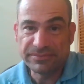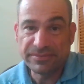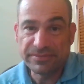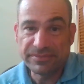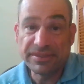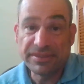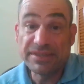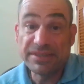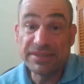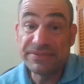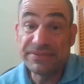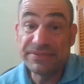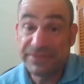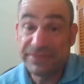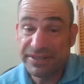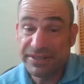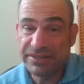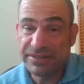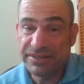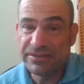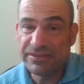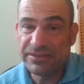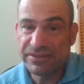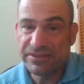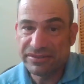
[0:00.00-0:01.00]
In this
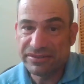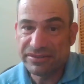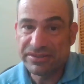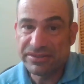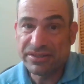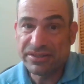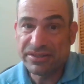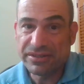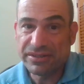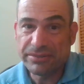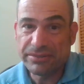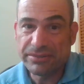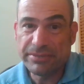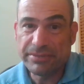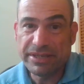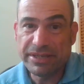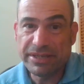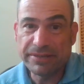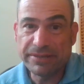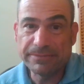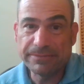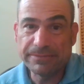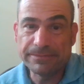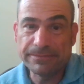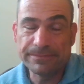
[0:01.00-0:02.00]
video, I'll talk
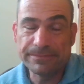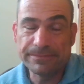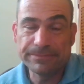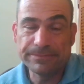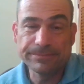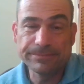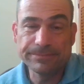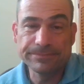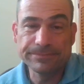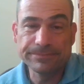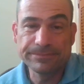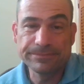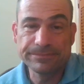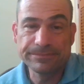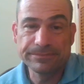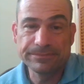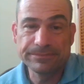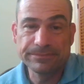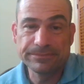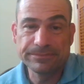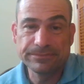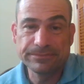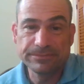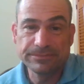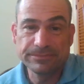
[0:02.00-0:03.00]
about
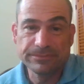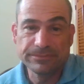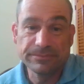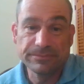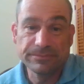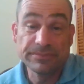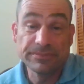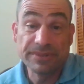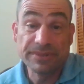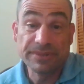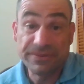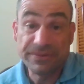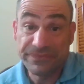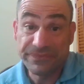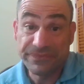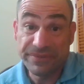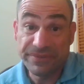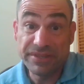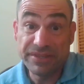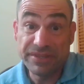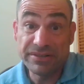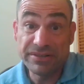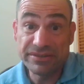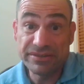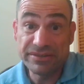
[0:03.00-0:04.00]
the
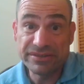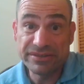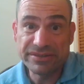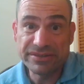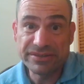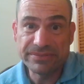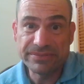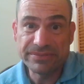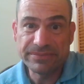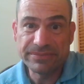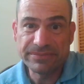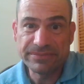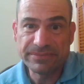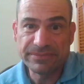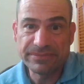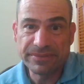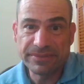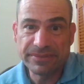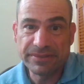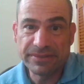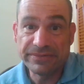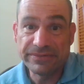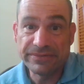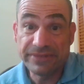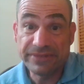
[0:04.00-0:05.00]
fears
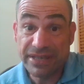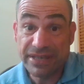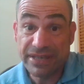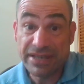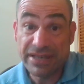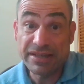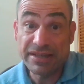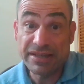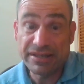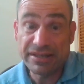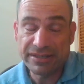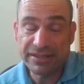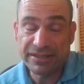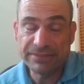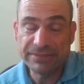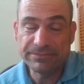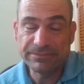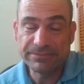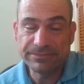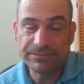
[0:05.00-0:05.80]
of AI.